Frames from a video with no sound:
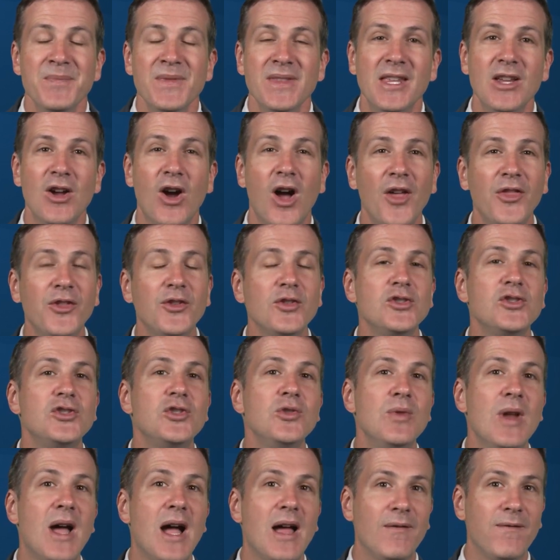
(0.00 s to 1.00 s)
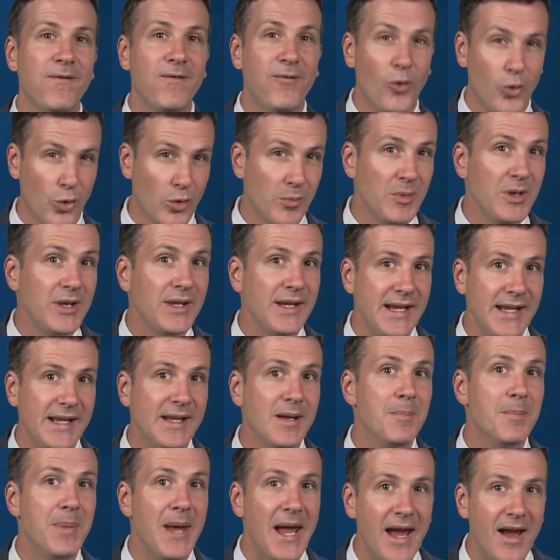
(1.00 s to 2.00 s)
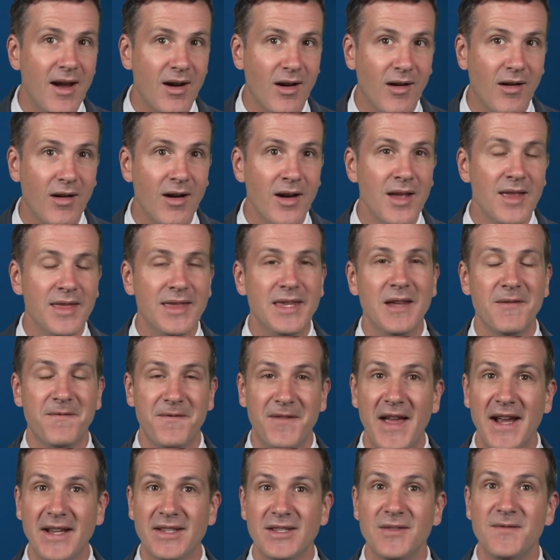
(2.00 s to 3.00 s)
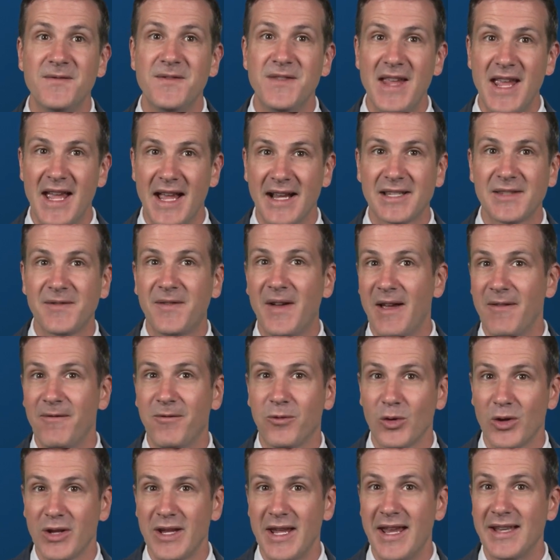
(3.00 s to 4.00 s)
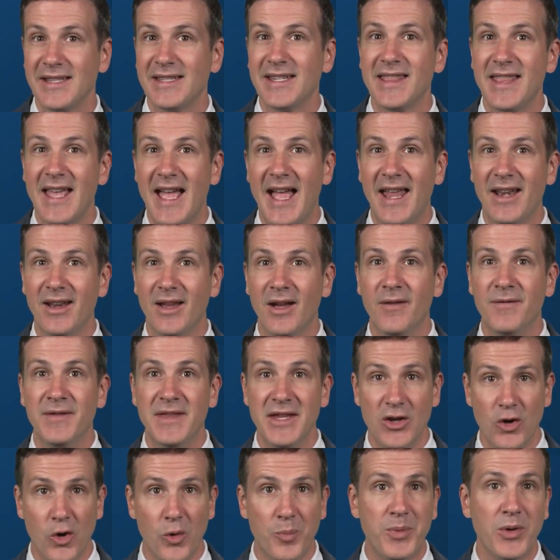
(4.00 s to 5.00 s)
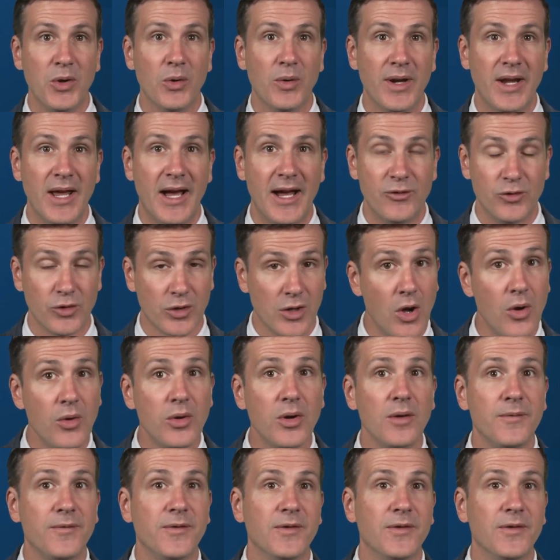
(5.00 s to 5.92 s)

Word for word: The authors do not formally compare the effect of VX548 to that of the opioid hydrocodone,